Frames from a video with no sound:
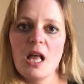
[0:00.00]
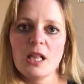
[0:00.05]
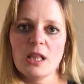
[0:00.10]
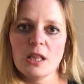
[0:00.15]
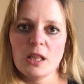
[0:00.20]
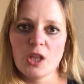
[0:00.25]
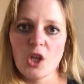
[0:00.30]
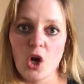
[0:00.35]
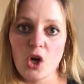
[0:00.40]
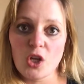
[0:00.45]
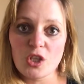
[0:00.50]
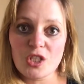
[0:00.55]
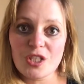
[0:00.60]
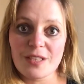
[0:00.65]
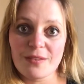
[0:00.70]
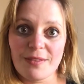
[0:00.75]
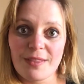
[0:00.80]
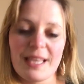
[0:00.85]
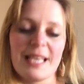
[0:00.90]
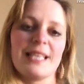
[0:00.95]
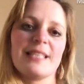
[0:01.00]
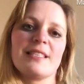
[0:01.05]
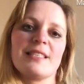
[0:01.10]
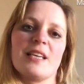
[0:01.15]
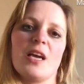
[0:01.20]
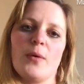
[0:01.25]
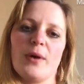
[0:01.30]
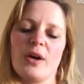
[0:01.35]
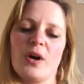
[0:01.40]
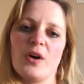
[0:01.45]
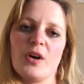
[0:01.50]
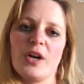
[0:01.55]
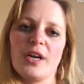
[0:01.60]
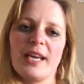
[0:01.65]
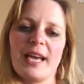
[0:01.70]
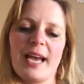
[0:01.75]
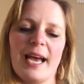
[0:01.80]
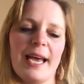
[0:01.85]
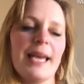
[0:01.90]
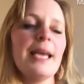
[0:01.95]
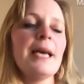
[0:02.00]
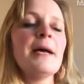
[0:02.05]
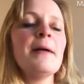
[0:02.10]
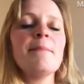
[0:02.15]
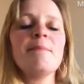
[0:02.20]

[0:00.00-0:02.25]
Lots of things going on, okay?